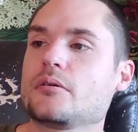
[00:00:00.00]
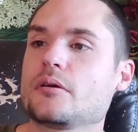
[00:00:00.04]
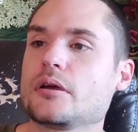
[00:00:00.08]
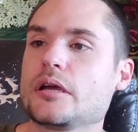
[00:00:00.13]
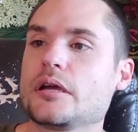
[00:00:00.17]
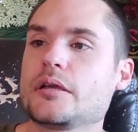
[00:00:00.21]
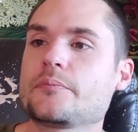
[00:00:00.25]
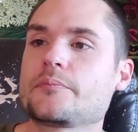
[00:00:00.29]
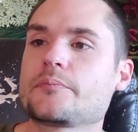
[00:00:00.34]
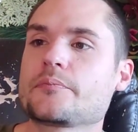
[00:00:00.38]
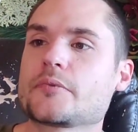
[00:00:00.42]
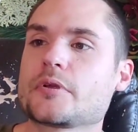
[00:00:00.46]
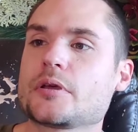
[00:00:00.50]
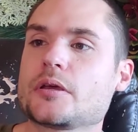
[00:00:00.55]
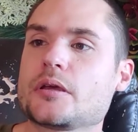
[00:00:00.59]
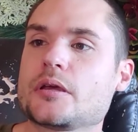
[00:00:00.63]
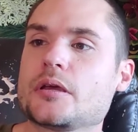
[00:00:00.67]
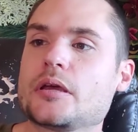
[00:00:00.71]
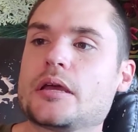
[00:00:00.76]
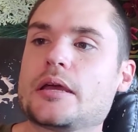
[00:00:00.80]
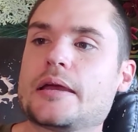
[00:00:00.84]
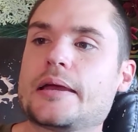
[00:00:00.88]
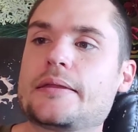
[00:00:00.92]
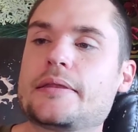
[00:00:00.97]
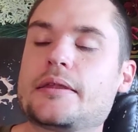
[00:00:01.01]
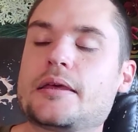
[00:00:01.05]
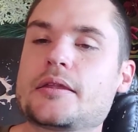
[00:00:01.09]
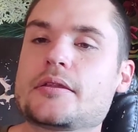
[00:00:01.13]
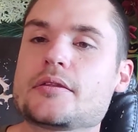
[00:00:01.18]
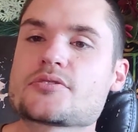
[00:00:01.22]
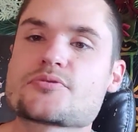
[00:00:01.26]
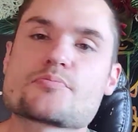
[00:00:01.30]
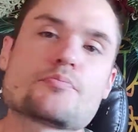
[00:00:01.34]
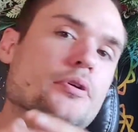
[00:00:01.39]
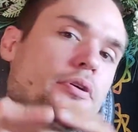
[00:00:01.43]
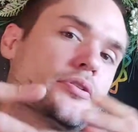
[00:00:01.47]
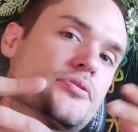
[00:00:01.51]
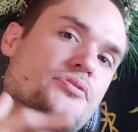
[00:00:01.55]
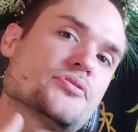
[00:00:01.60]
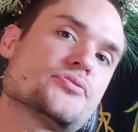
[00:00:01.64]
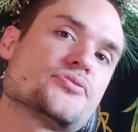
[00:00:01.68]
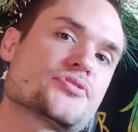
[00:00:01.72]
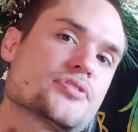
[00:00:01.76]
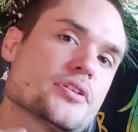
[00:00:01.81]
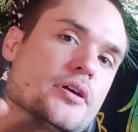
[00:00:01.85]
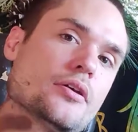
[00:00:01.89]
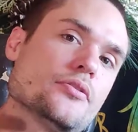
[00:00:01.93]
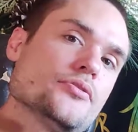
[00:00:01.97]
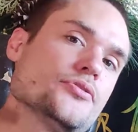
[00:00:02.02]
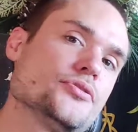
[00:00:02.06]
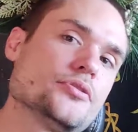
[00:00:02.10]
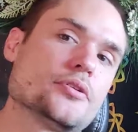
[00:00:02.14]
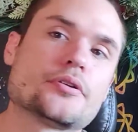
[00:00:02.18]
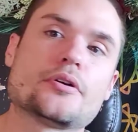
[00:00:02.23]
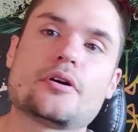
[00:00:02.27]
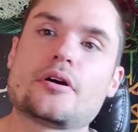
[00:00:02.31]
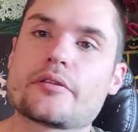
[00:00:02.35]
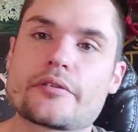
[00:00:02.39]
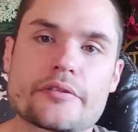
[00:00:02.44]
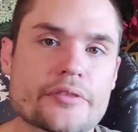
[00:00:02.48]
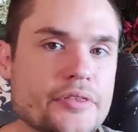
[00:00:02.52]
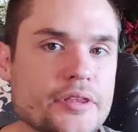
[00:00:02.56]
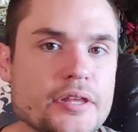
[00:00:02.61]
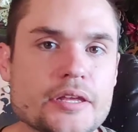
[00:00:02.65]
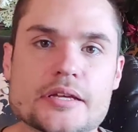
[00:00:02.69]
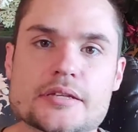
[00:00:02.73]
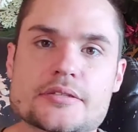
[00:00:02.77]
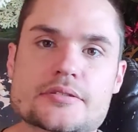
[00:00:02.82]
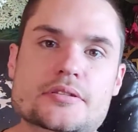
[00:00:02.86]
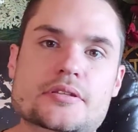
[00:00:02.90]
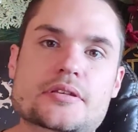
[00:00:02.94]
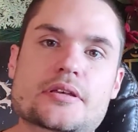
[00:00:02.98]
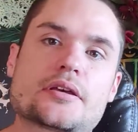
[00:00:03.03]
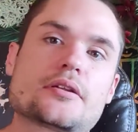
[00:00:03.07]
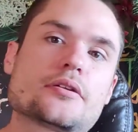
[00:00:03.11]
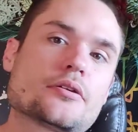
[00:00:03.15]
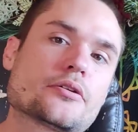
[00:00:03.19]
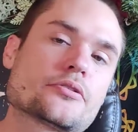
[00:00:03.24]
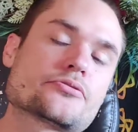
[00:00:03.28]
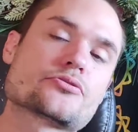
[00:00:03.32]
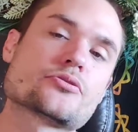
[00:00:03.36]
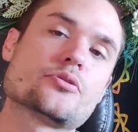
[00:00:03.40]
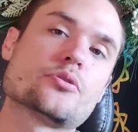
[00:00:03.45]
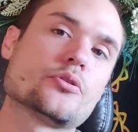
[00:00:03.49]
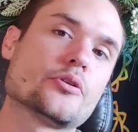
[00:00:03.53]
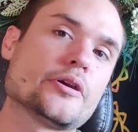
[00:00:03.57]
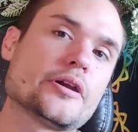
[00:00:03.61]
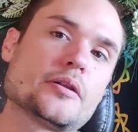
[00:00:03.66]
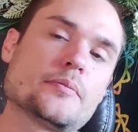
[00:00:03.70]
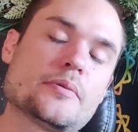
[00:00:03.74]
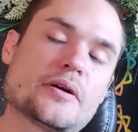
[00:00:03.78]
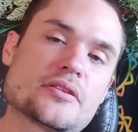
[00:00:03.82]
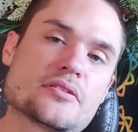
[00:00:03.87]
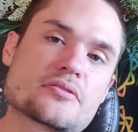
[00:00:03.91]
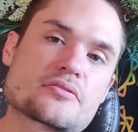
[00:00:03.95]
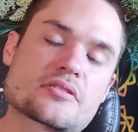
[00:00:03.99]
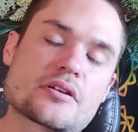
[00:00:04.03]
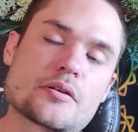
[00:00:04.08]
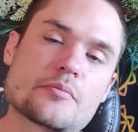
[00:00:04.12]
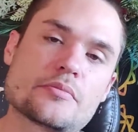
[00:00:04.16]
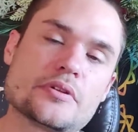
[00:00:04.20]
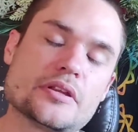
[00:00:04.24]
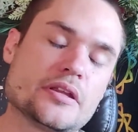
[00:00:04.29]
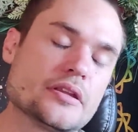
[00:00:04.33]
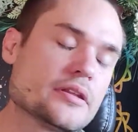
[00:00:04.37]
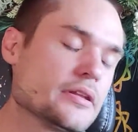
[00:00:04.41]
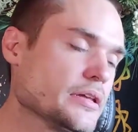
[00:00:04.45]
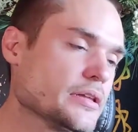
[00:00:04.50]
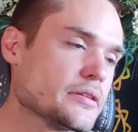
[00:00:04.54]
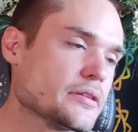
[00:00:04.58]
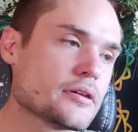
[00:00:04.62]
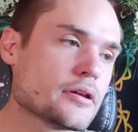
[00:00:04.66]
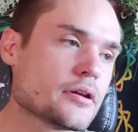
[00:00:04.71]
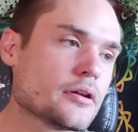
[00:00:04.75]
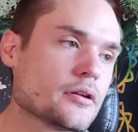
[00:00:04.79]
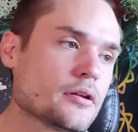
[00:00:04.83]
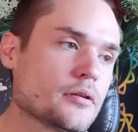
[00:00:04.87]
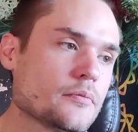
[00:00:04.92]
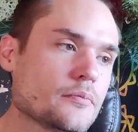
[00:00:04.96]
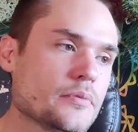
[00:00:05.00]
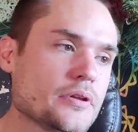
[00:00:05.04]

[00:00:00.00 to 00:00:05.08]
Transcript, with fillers: right? and then this person sells you and all the things that are so great about this company that they're going to